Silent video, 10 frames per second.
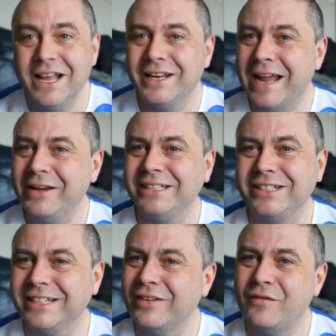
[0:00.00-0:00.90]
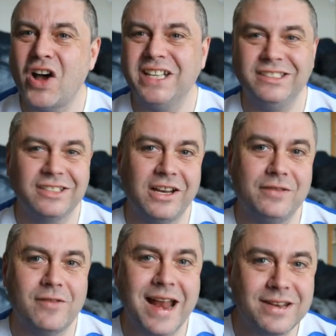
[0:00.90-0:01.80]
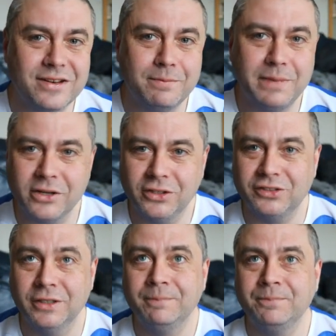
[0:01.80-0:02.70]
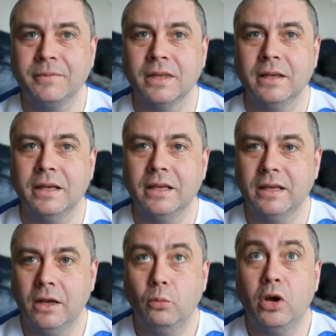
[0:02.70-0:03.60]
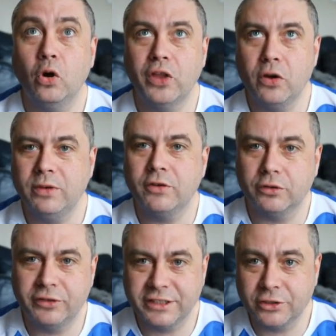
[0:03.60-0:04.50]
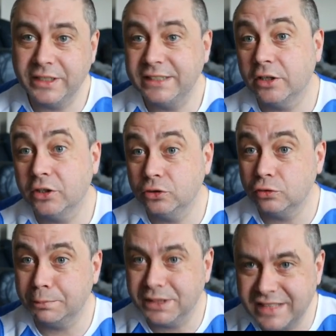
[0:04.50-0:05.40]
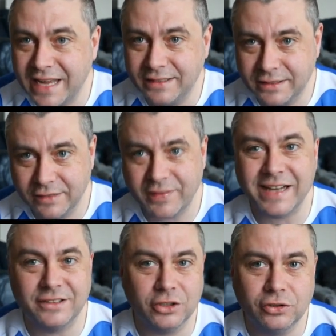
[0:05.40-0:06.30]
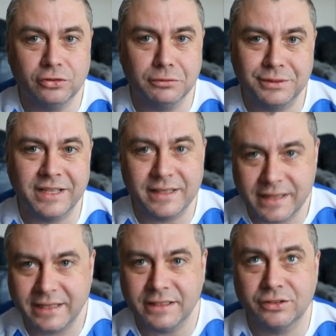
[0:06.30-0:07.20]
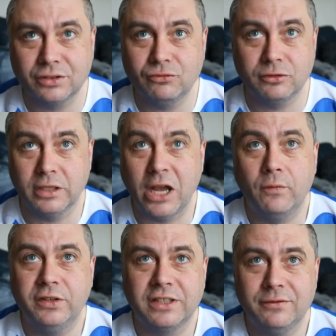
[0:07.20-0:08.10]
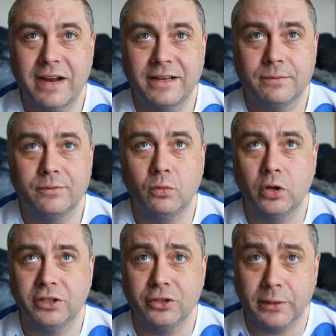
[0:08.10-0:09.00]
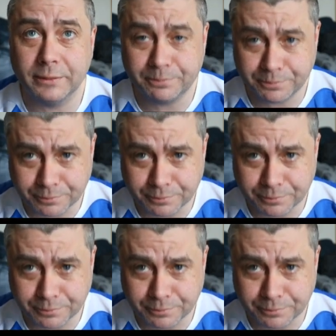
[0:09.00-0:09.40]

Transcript: Now each fight is slightly random because although we've got critical hit on 100%, if that isn't 100%, then it's obviously random for what you're doing.